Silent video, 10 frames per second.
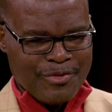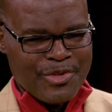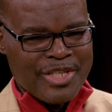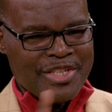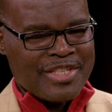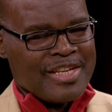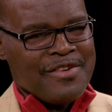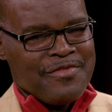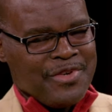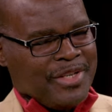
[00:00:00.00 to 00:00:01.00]

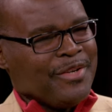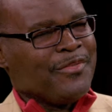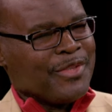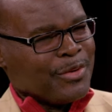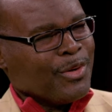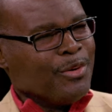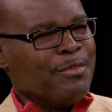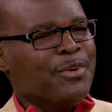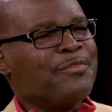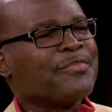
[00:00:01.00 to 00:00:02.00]
rediscovery of the
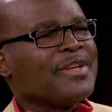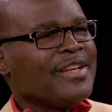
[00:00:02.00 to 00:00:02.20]
global mm -hmm.